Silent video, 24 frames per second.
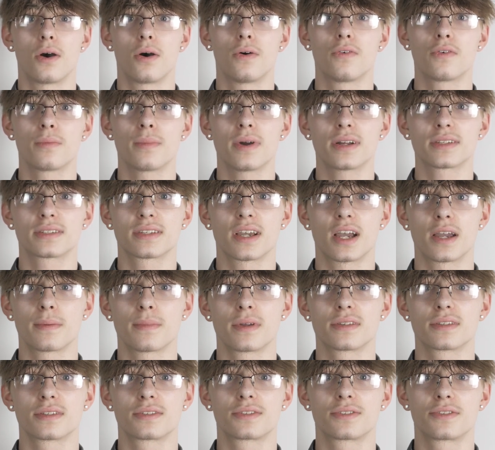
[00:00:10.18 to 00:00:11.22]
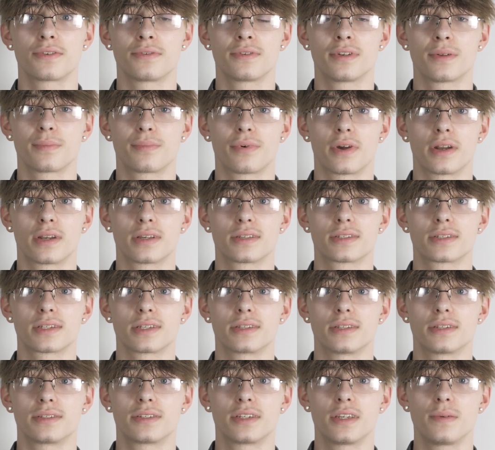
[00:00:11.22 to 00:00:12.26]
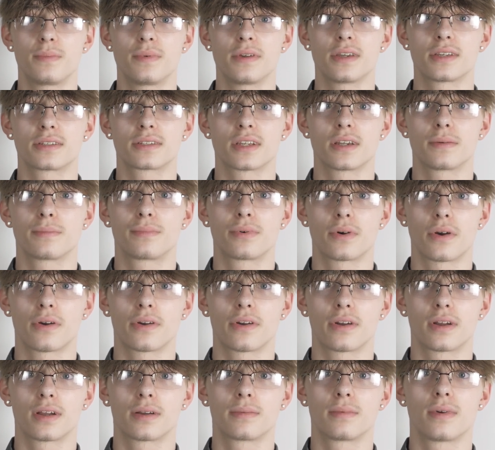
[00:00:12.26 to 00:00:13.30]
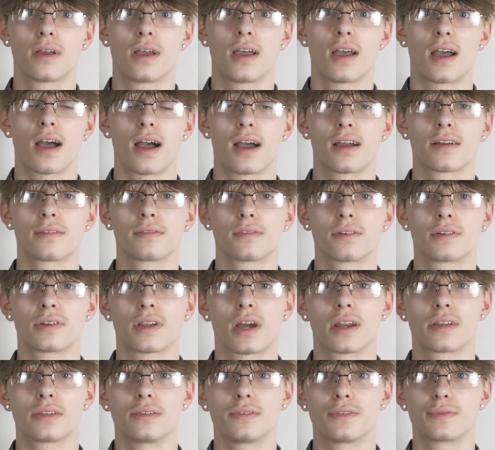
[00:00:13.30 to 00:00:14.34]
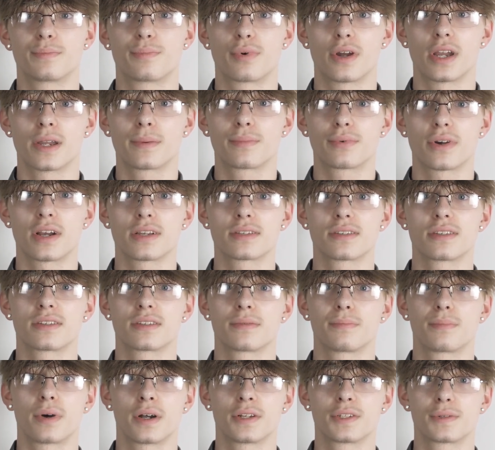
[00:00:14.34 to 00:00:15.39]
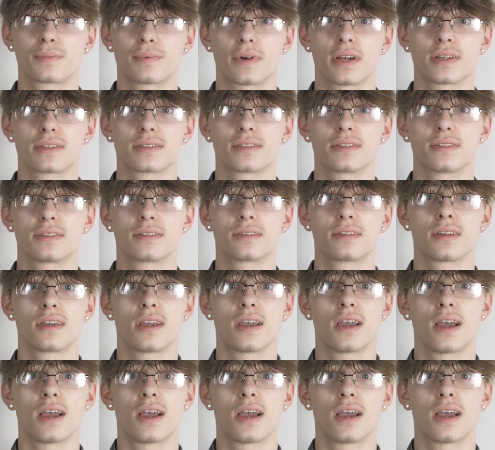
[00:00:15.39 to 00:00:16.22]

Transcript: Over my time as a student apprentice in the GPS Ed program, I have learned how to use brake presses and punch presses.